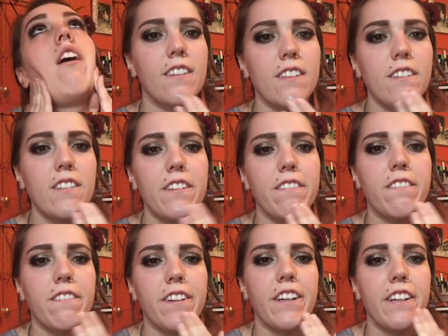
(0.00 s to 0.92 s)
This is a
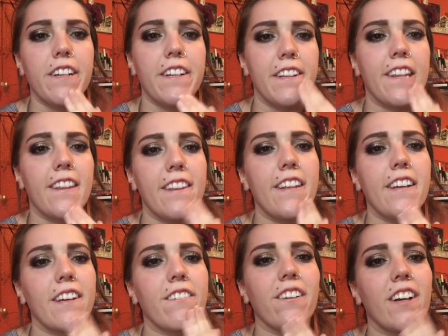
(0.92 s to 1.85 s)
very
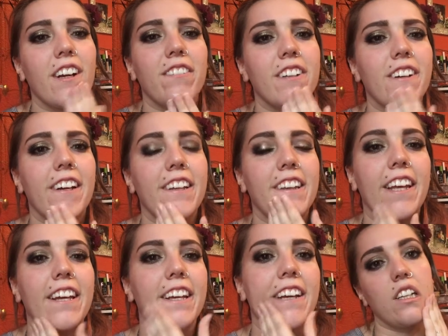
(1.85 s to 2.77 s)
thick primer, and
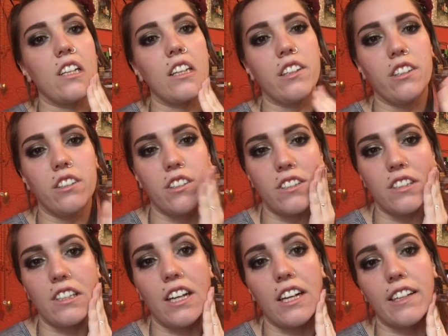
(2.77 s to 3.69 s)
like a little does
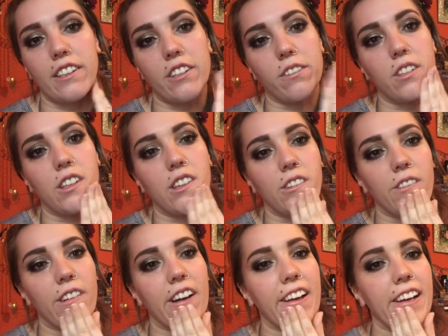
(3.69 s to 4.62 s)
not go a long
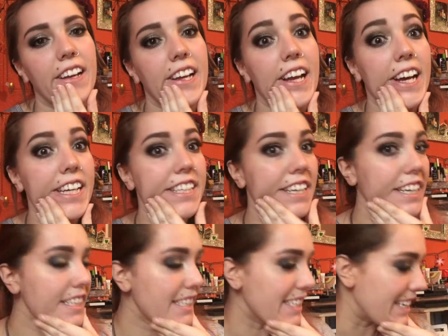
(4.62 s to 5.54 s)
way.
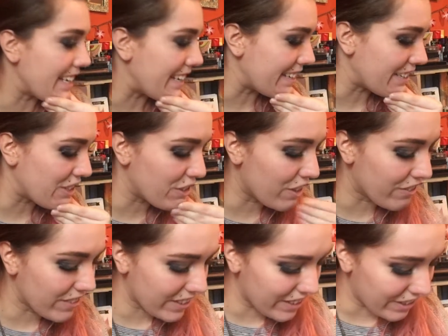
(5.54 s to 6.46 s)
Dotsie, did you
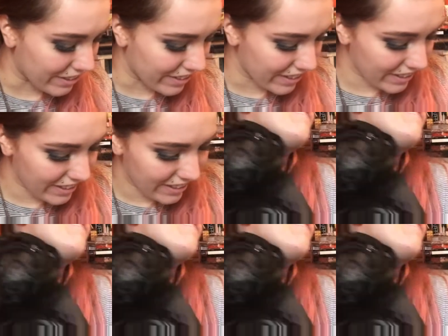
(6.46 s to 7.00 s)
open the door?